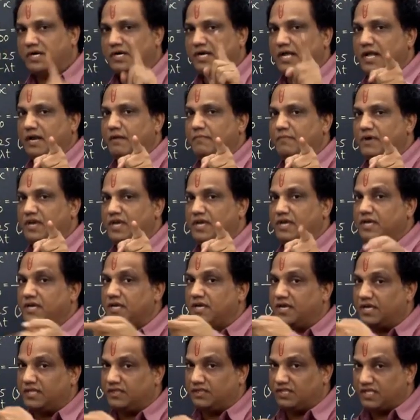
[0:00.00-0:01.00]
Tell
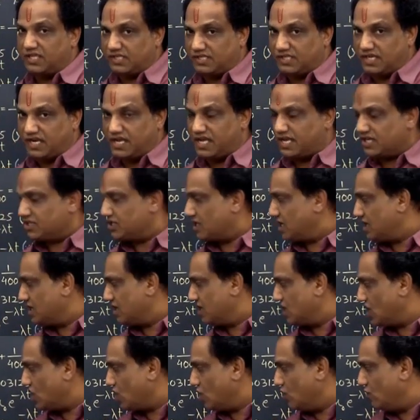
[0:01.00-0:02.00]
me, in this
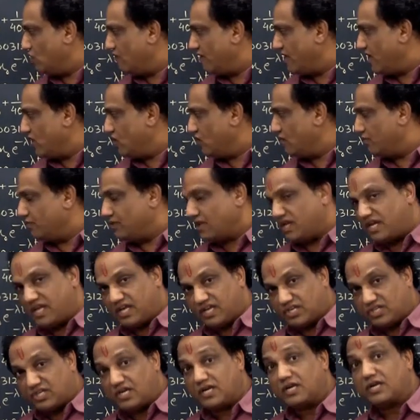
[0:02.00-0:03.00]
reaction, Q value of the
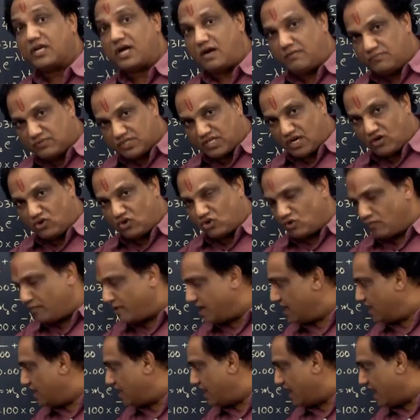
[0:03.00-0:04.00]
reaction comes out to
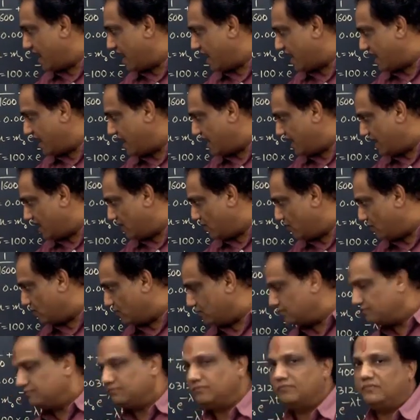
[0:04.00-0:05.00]
be negative.
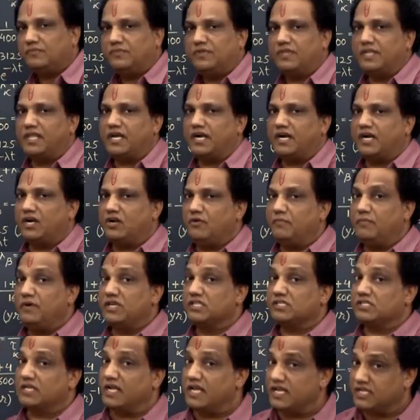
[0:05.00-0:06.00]
Negative
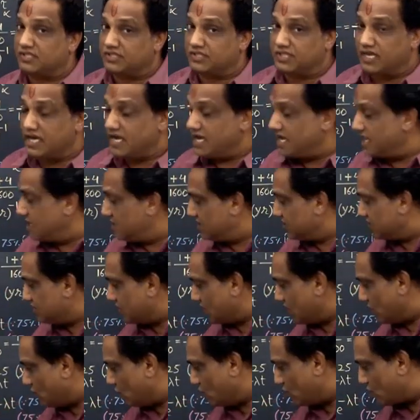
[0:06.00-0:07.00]
means less than
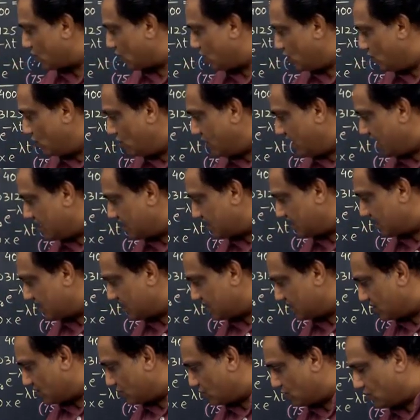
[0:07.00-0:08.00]
0. Q less
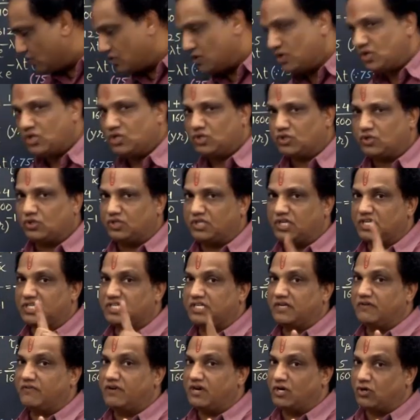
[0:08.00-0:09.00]
than 0. So
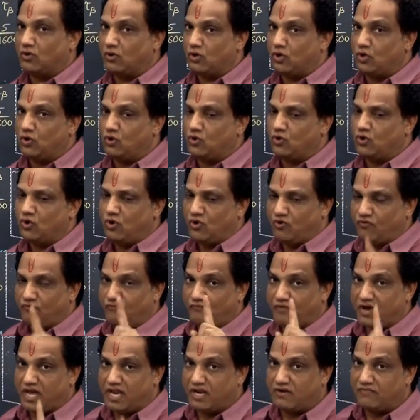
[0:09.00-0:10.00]
just now I told you,
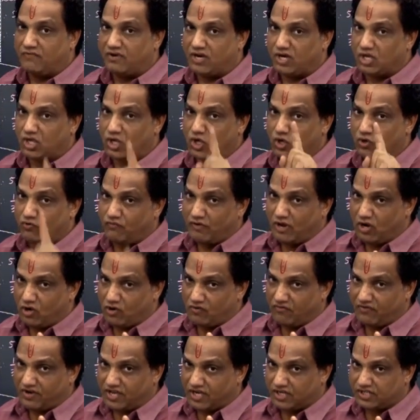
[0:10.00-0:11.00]
whenever Q value
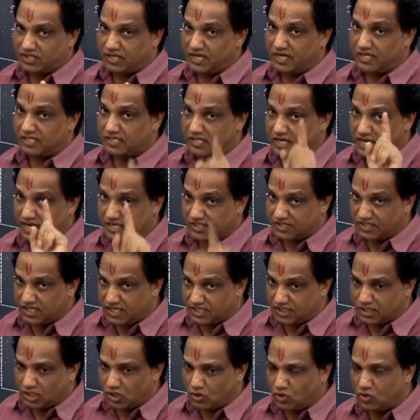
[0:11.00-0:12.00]
of reaction is less
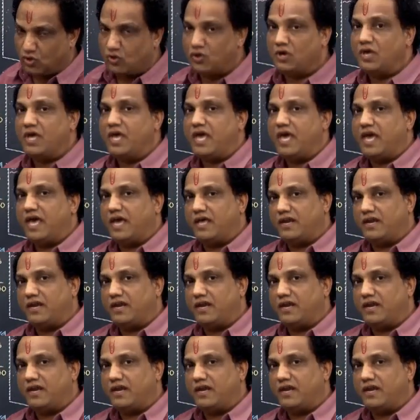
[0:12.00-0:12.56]
than 0,